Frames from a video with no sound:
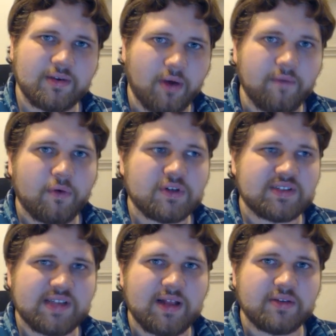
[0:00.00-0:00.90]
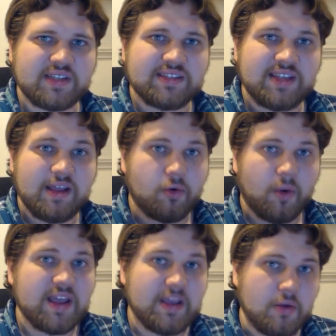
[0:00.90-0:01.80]
Great Fortress Zelos is the
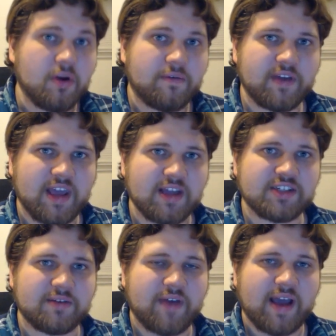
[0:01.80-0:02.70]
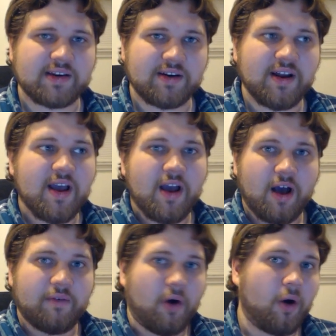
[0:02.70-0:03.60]
great unification factor
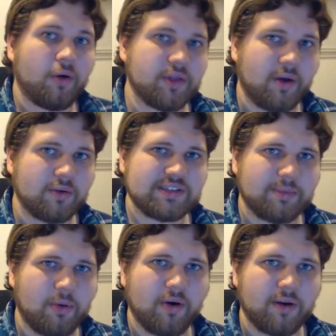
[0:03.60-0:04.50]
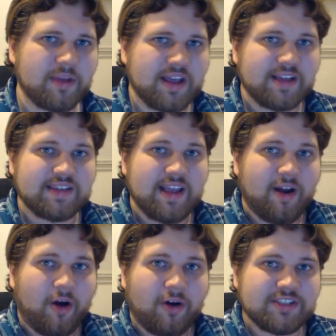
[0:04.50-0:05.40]
of all the old support because
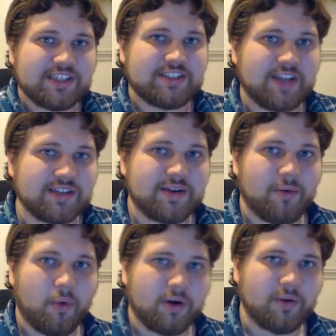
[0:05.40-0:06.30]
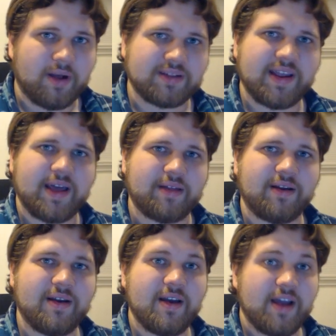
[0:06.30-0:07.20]
it all just doesn't work well
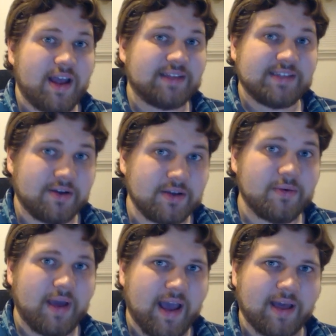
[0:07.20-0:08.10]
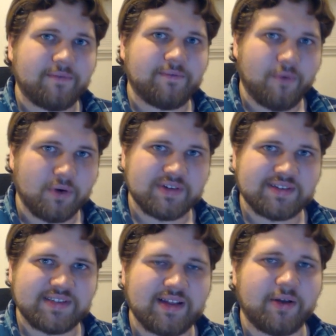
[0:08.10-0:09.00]
together until you add
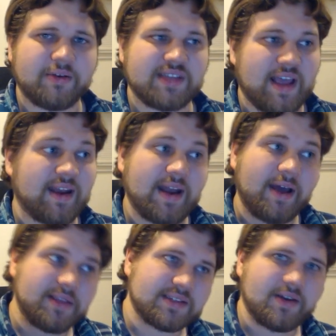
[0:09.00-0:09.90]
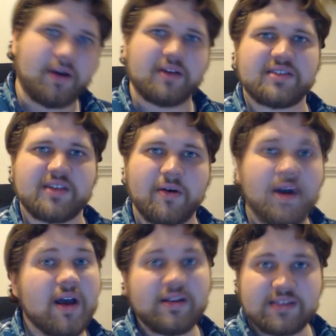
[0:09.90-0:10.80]
Fortress Zelos. And now this card. So
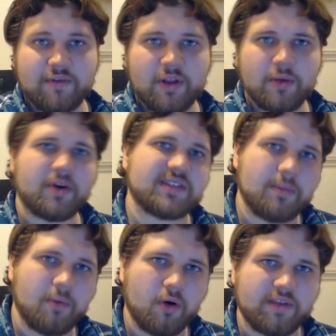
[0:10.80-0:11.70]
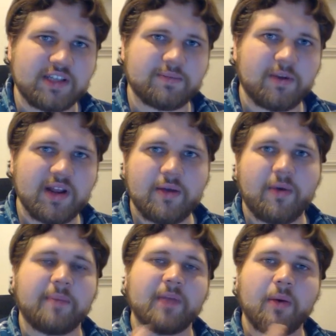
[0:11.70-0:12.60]
definitely want to see more of this. But
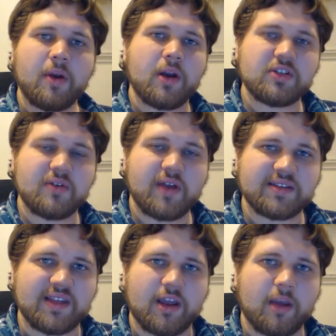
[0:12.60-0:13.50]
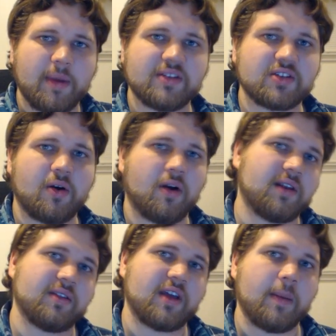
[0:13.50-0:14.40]
anyway, I want to know what you guys think about this
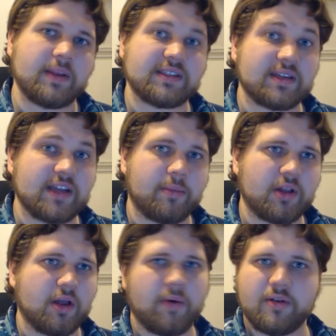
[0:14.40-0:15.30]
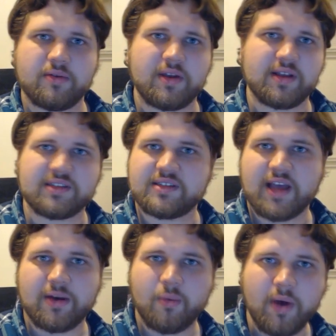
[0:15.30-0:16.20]
card in the comments down below. Whether you think it's
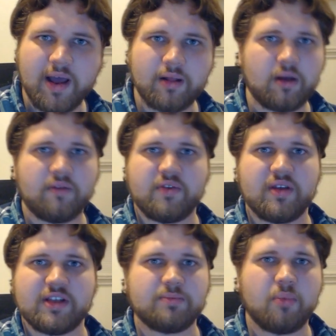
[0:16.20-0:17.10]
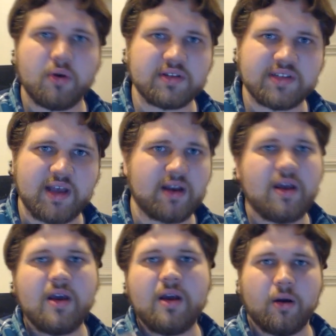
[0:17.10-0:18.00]
designed well or if you think it's poor design
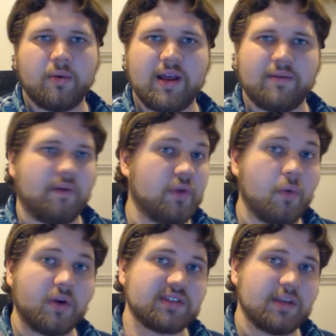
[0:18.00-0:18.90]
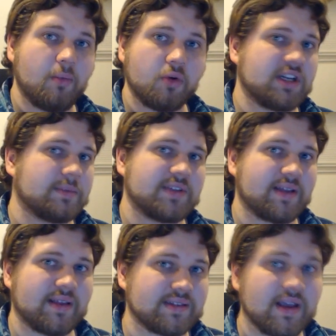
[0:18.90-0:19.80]
or whatever. If you want to see more ships
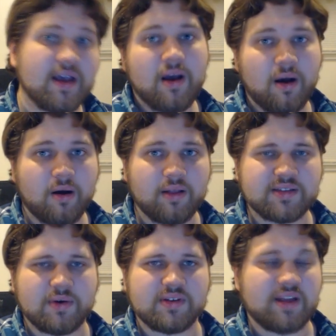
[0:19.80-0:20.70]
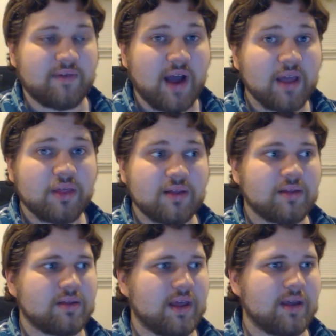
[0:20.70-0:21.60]
like this, all that sort of stuff. I
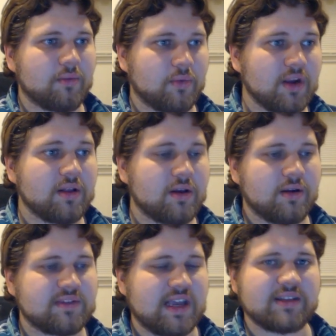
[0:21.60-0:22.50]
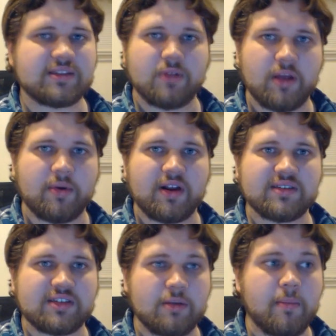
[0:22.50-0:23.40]
think that they really could have taken some
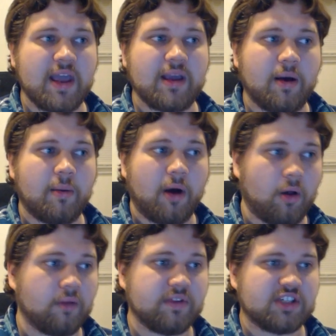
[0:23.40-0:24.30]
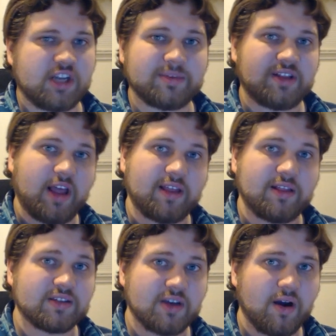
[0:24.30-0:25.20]
liberties to make all the ships
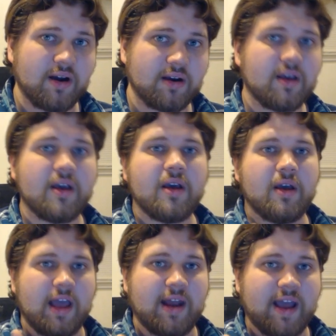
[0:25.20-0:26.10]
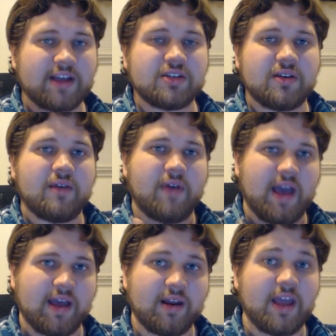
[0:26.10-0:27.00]
like this card and actually have
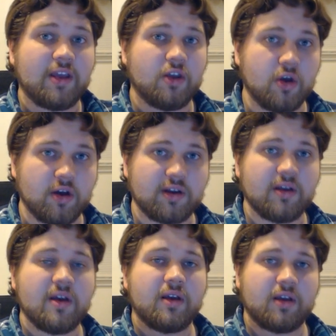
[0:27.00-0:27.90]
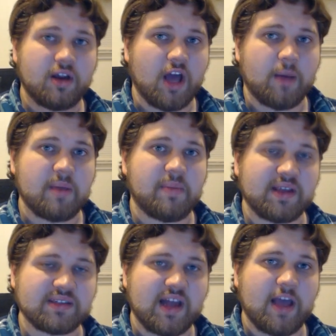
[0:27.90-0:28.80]
had a good Konami
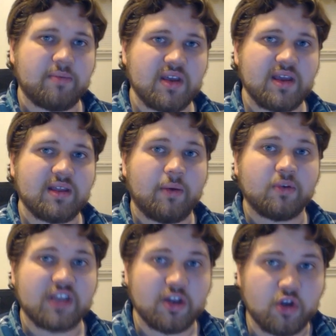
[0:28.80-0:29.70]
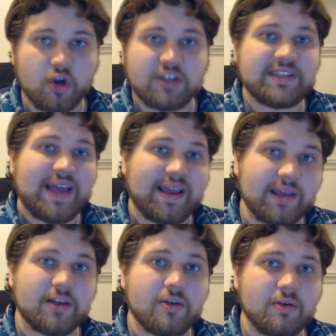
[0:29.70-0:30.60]
based IP that was a good
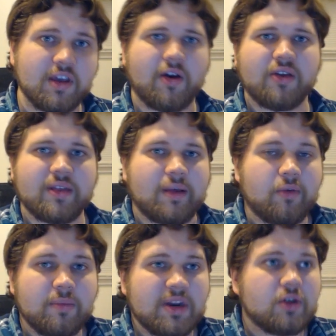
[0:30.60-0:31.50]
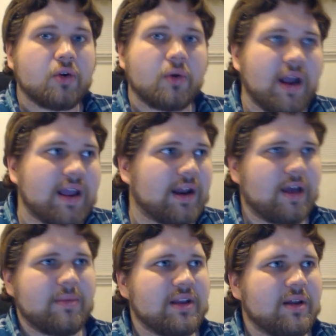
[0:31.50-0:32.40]
deck in Yu Gi Oh! I think that would have been great.
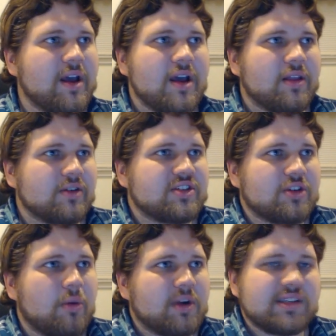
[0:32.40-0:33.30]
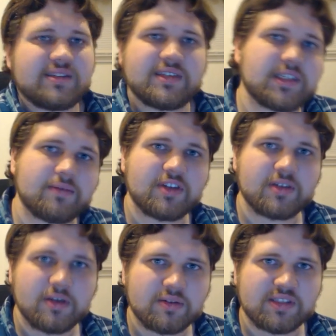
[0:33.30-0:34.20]
I mean, there's so much incentive to
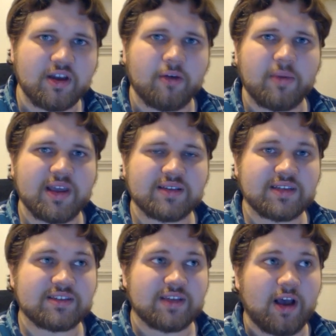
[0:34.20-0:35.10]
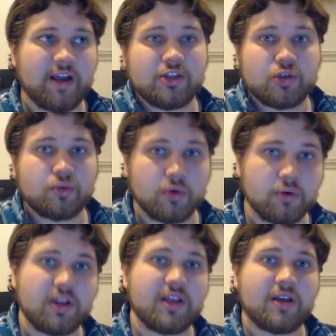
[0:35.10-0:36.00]
do so because it's a
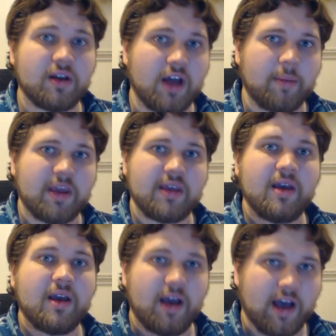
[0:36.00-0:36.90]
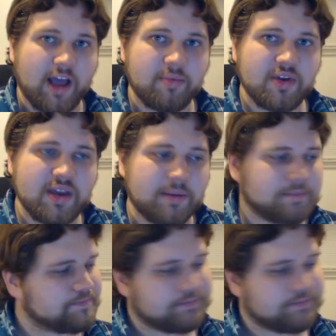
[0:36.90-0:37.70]
truly Konami IP.